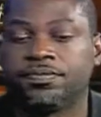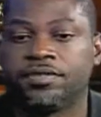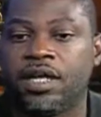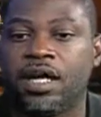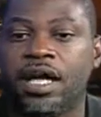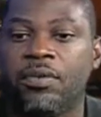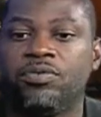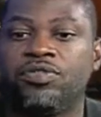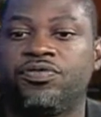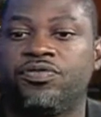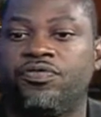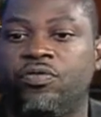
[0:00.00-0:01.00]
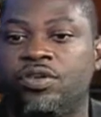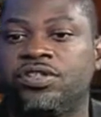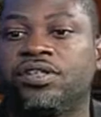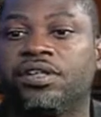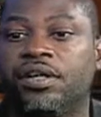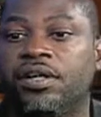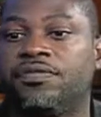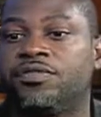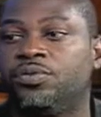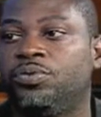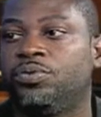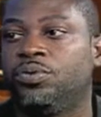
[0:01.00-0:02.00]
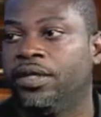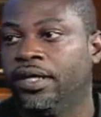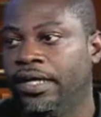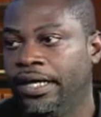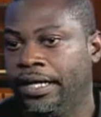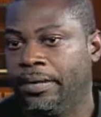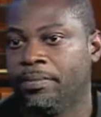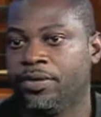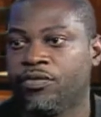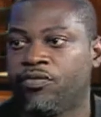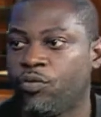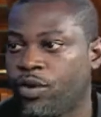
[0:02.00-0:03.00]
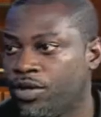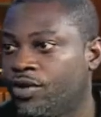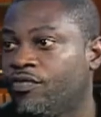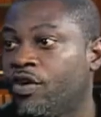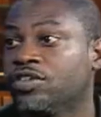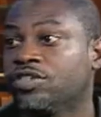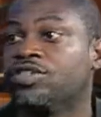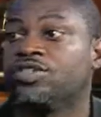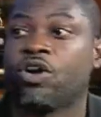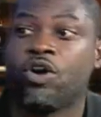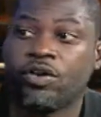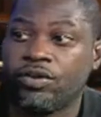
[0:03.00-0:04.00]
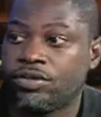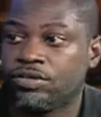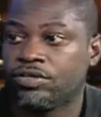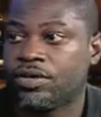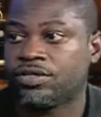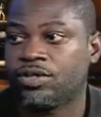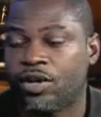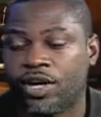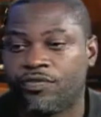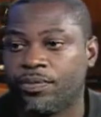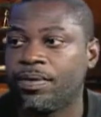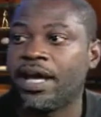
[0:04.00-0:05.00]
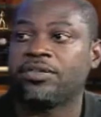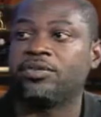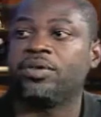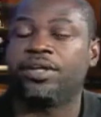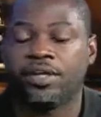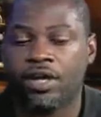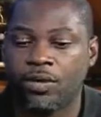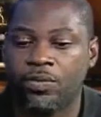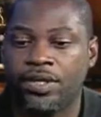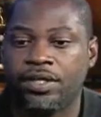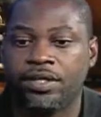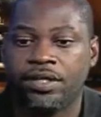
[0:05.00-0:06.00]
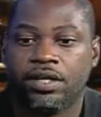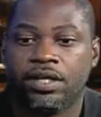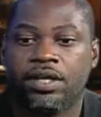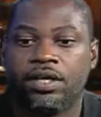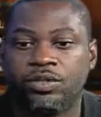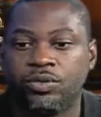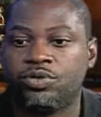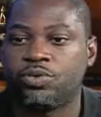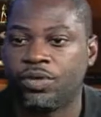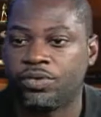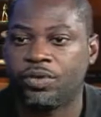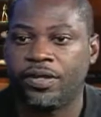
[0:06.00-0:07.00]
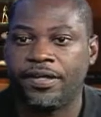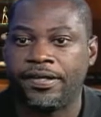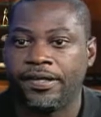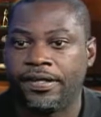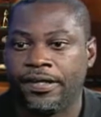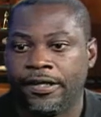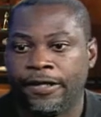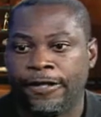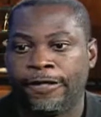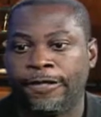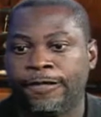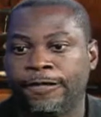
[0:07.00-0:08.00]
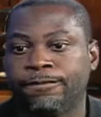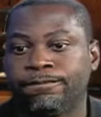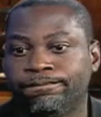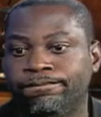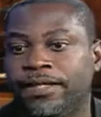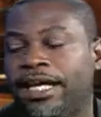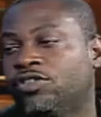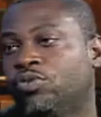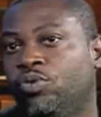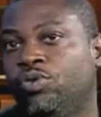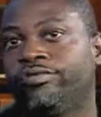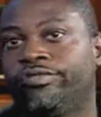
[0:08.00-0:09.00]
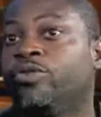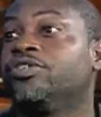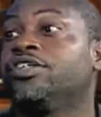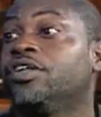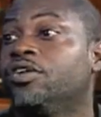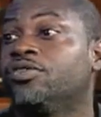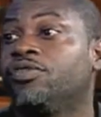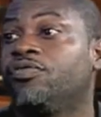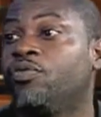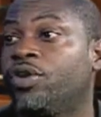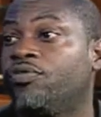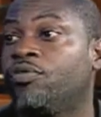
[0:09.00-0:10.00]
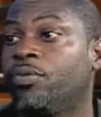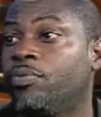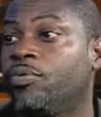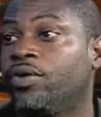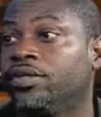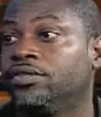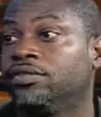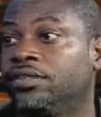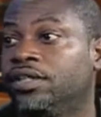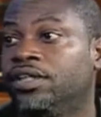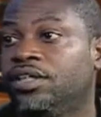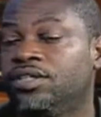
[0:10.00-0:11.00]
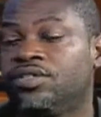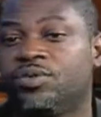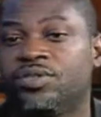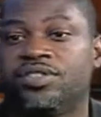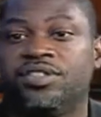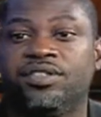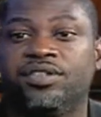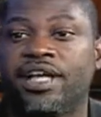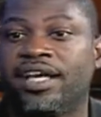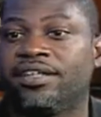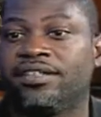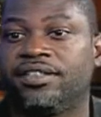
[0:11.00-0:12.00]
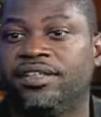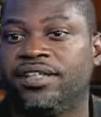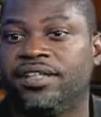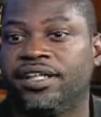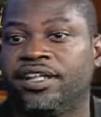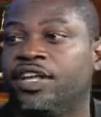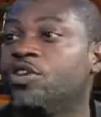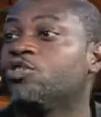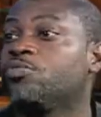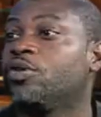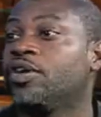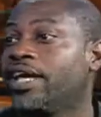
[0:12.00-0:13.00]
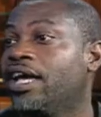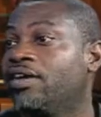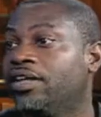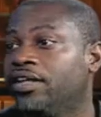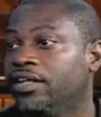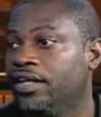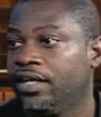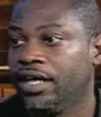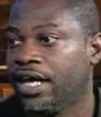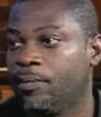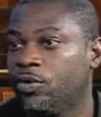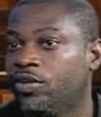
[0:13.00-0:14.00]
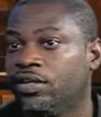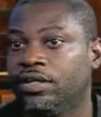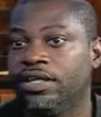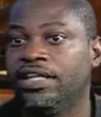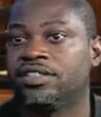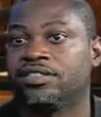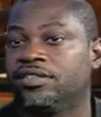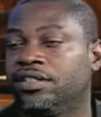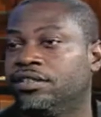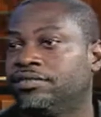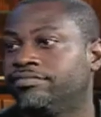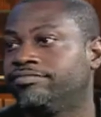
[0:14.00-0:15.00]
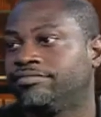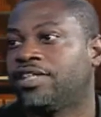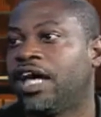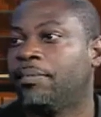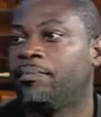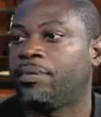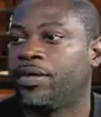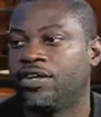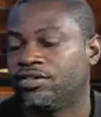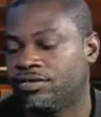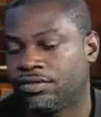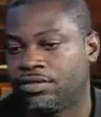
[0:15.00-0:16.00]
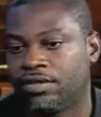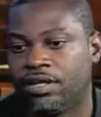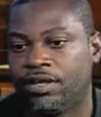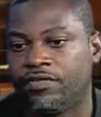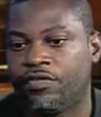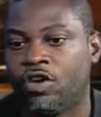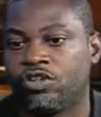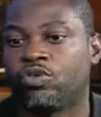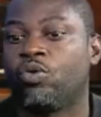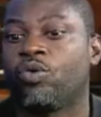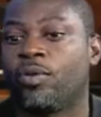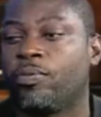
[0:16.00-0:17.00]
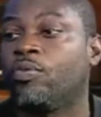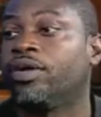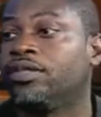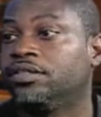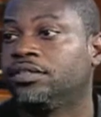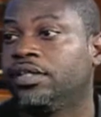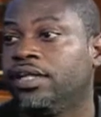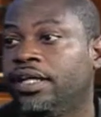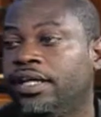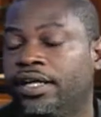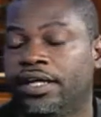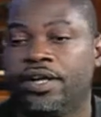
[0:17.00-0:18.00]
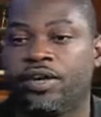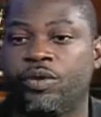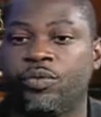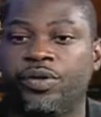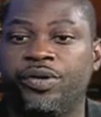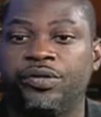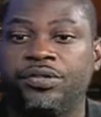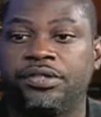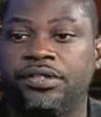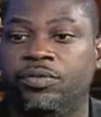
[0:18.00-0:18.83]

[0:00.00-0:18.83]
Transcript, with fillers: Uh, I was fortunate enough to be a four-year varsity starter. So I started from ninth grade all the way uh, through 12th grade. Uh, I scored 1,344 points. So it's still like uh, in Hillsborough County, I'm on the list in the top players uh, far as scoring points in their careers.